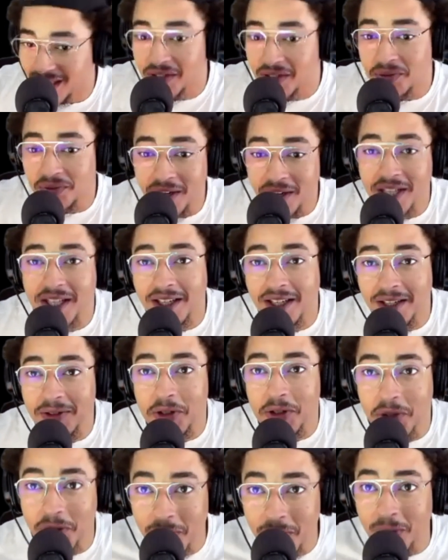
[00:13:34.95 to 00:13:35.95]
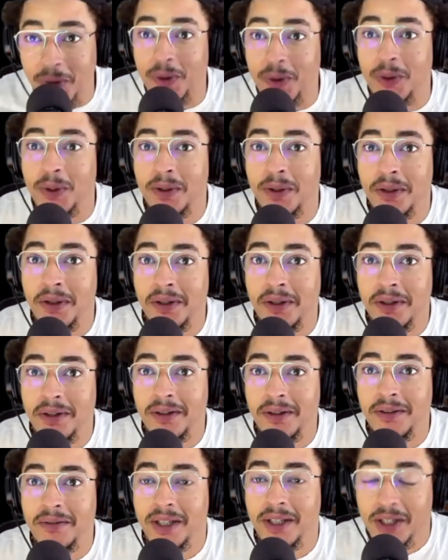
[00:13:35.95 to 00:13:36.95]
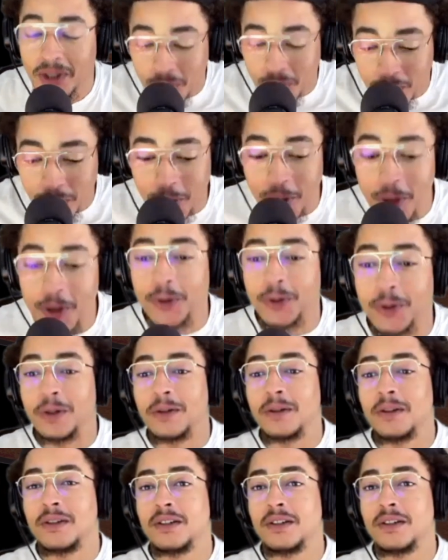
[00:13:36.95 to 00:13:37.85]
is fucking mm. true. It's true.